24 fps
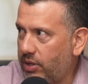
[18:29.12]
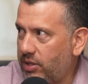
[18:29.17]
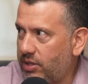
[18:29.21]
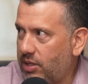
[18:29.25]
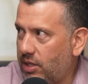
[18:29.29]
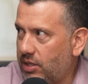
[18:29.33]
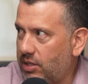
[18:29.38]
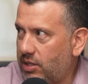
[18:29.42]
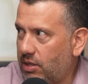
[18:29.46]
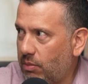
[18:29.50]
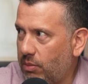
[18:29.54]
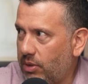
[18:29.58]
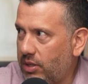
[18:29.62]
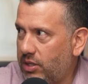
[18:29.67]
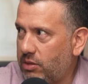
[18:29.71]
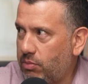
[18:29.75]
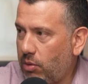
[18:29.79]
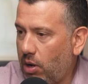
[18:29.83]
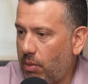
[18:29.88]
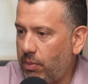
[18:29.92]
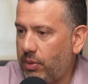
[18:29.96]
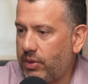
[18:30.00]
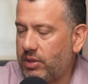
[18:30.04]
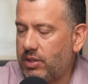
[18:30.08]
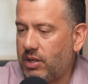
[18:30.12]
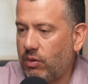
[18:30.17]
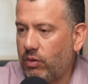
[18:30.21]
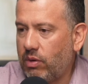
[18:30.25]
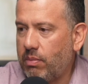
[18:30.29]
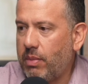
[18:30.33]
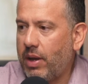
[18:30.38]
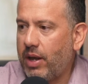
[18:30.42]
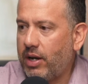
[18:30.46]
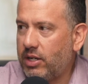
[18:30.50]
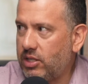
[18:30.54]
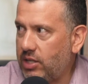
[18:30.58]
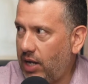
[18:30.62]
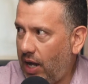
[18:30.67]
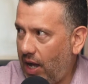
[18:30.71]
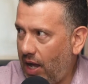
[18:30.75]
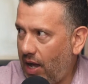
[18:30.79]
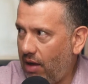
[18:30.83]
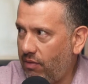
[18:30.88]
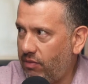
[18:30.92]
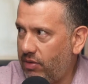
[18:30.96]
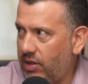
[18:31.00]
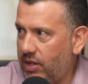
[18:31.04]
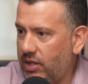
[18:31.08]
some of these properties that we manage
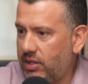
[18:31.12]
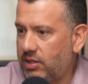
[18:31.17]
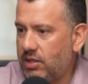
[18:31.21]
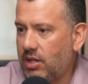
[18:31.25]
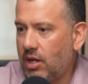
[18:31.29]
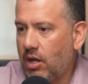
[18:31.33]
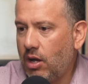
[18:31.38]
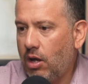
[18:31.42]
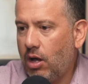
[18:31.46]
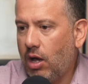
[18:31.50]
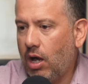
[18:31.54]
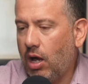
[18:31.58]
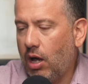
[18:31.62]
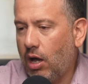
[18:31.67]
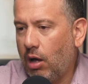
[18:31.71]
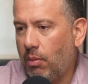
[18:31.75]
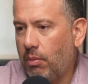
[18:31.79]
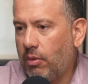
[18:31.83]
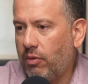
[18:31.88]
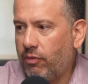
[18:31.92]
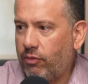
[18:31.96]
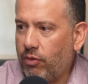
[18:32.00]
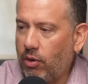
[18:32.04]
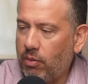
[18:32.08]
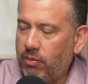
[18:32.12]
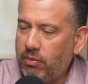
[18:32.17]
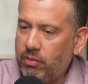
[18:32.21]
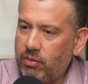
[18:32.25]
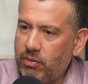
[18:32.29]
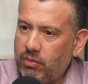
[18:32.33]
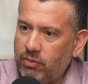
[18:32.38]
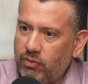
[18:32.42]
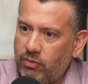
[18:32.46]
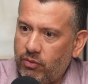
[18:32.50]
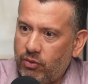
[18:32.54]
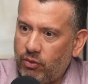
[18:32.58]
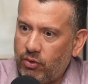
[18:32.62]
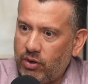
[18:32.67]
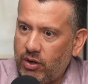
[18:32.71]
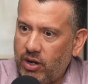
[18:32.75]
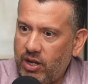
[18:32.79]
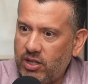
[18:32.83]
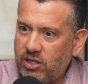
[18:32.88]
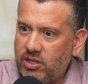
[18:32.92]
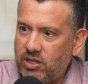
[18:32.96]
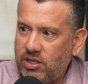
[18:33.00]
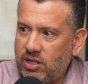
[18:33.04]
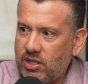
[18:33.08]
have these. For
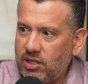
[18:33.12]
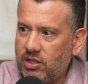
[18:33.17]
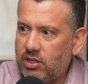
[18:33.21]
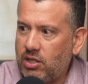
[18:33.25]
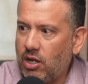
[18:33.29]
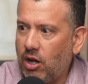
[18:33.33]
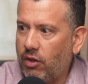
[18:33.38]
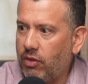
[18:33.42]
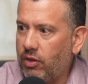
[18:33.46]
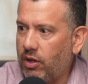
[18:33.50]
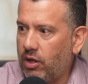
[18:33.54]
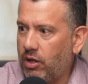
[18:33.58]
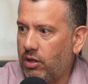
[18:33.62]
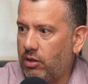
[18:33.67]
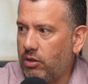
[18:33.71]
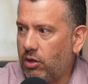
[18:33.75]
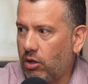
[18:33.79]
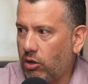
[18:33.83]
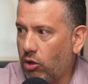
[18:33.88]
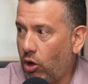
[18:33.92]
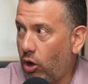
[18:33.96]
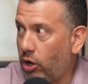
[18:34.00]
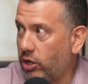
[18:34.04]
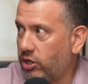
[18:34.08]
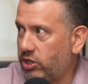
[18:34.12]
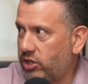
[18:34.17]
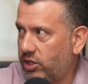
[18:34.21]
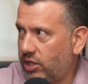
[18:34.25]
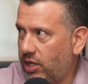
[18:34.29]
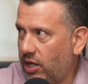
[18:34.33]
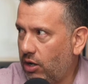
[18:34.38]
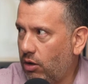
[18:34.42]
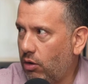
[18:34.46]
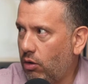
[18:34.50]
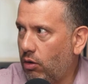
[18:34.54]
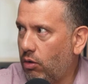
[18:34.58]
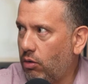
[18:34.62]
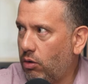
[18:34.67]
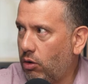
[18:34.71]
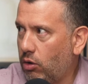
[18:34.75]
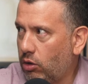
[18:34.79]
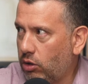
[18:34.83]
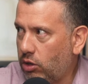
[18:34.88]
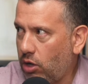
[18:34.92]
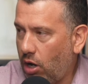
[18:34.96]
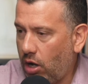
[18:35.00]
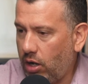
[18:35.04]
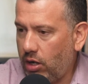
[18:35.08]
instance, on the large scale
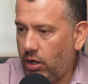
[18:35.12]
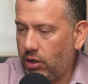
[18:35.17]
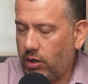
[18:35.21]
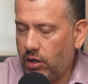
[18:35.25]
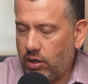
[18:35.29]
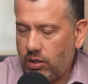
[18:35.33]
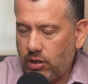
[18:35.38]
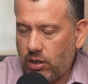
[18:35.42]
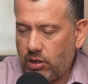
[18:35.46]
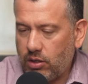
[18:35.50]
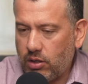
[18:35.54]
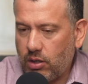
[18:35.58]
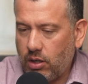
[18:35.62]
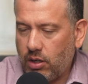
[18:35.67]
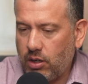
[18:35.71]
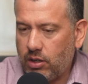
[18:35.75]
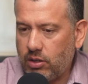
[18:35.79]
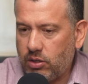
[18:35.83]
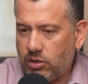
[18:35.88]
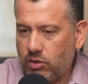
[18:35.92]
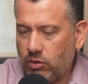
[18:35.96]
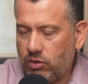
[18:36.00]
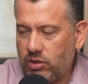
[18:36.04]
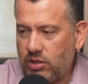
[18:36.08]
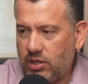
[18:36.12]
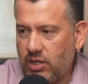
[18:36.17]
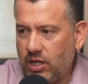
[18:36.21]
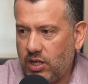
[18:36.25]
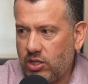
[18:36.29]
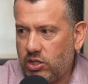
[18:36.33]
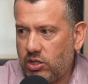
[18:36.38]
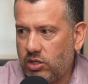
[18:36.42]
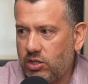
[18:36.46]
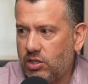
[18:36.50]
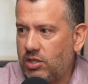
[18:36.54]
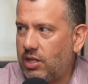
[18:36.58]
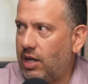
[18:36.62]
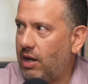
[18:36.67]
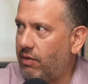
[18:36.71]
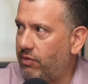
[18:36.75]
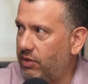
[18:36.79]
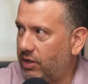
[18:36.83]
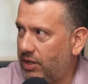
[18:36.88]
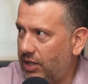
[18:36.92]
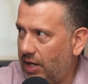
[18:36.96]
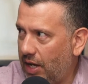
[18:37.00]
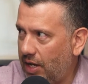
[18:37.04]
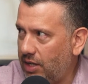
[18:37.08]
associations, they have
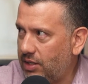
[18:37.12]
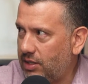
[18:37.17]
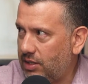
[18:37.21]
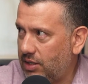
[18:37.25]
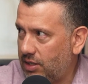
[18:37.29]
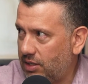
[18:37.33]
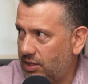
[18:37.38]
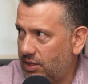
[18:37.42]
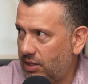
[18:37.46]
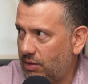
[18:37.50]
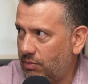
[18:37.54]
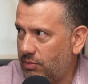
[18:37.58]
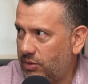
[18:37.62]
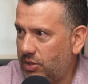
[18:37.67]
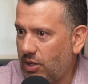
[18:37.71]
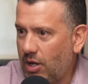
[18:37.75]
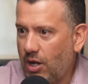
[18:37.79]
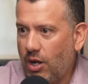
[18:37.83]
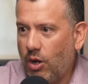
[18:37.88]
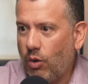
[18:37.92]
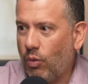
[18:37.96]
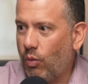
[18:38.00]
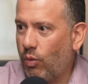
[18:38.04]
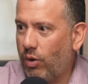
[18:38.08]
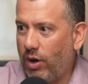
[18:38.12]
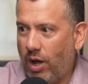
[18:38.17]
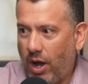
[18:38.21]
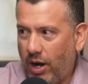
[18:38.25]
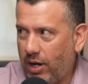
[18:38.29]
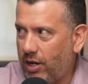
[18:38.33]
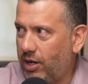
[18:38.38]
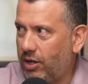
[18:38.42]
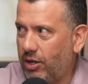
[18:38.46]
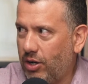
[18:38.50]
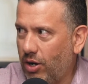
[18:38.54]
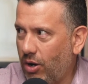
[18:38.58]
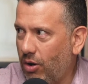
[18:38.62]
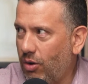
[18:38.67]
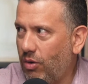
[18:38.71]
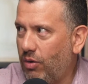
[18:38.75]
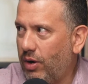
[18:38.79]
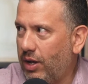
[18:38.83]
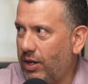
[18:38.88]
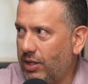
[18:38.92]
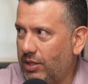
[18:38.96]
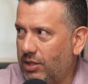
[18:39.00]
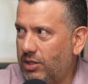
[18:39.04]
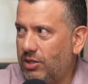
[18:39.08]
the gate systems. We're not going to go
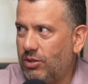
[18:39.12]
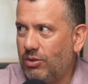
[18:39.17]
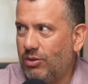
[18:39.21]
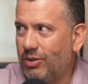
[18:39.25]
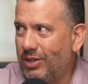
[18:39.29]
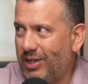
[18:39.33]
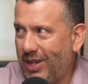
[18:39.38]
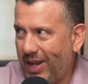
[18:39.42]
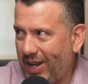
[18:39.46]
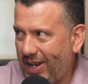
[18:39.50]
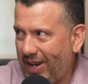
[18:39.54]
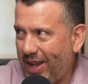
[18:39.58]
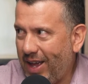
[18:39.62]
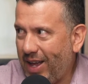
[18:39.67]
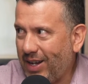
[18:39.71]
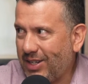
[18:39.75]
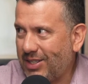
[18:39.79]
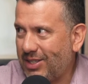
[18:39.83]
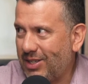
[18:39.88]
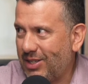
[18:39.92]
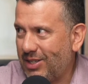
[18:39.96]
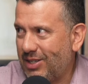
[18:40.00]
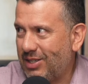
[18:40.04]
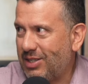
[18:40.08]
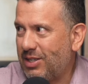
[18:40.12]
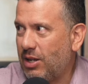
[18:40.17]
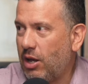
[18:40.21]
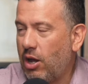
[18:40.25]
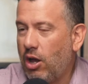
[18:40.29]
into gate access.